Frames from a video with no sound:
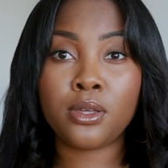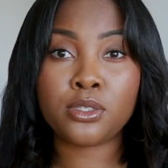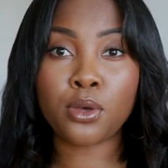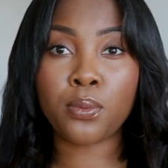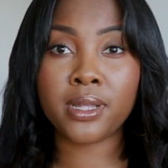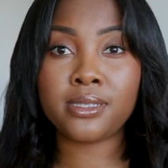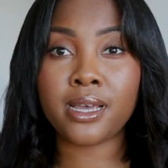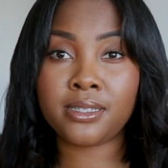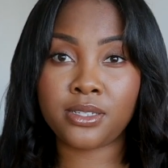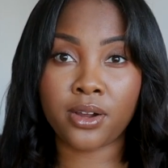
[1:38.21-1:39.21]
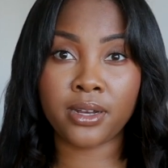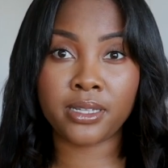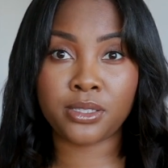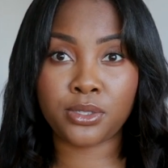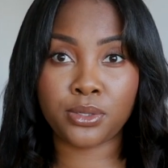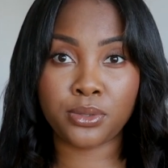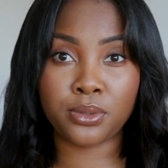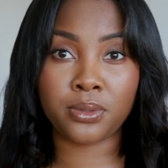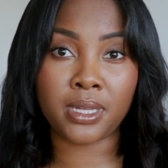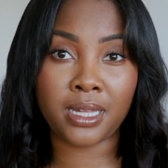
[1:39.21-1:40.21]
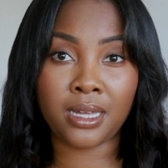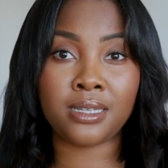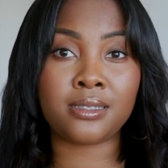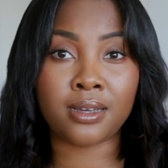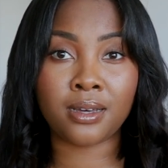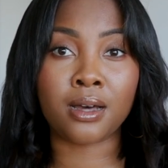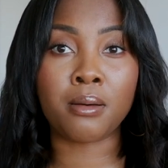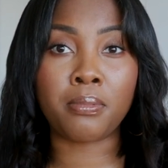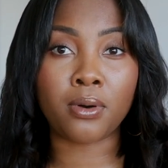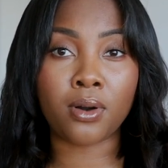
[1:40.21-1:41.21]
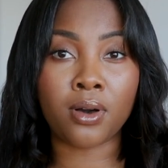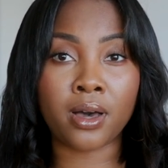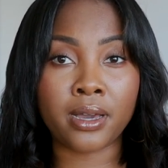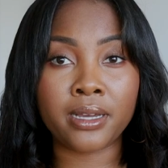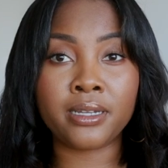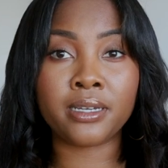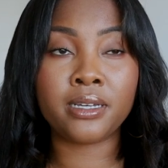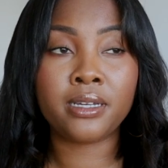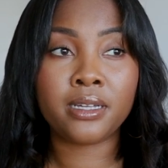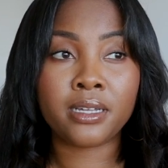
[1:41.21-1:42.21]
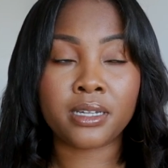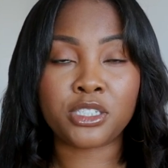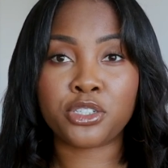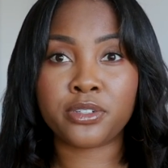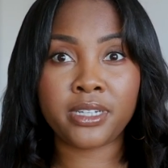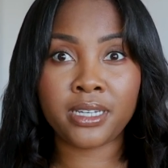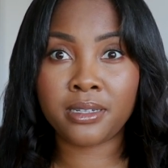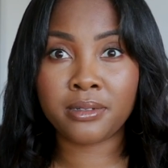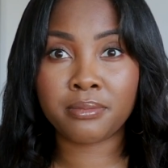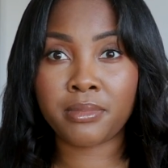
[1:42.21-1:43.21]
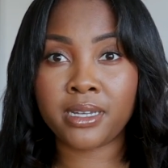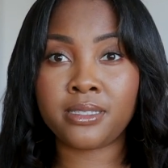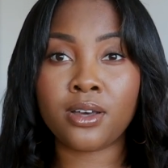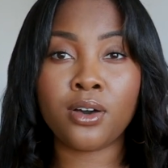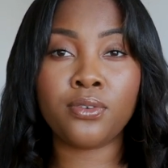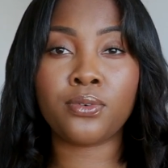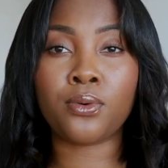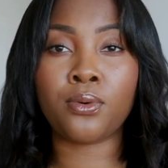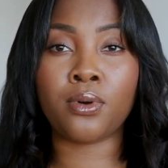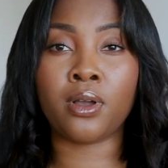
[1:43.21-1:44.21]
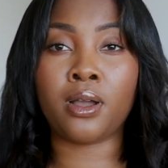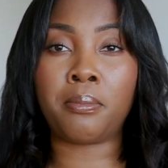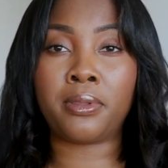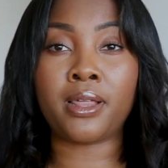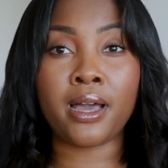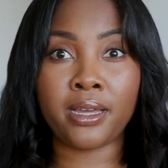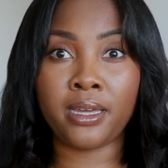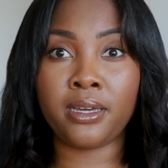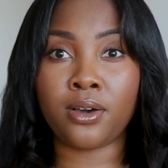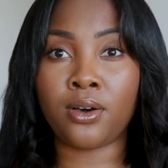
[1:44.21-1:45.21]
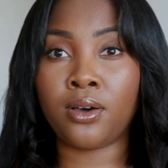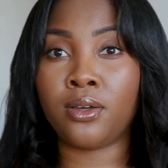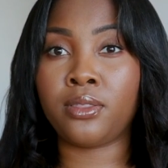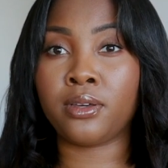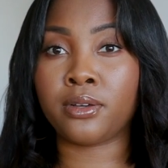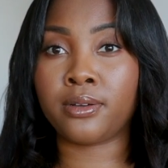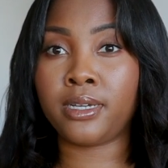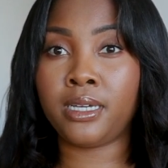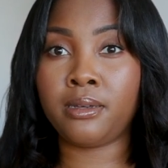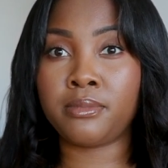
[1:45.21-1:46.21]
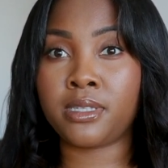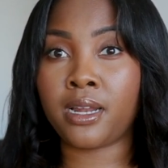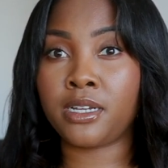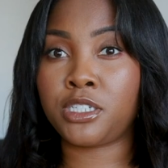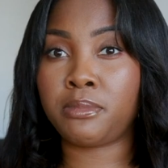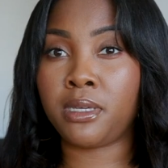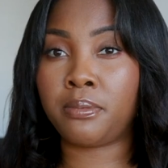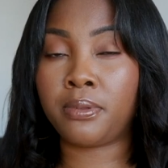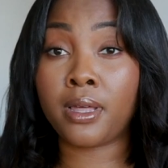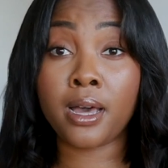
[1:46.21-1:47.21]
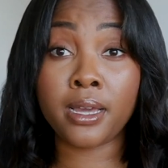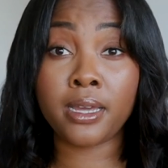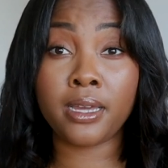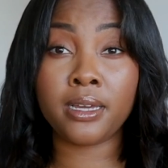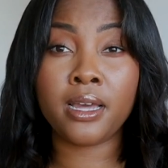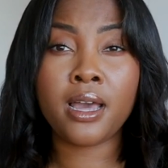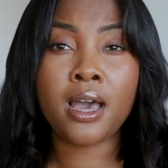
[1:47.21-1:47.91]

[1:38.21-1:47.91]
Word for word: So once I started to ease up on treating myself or applying all the creams that I should be applying,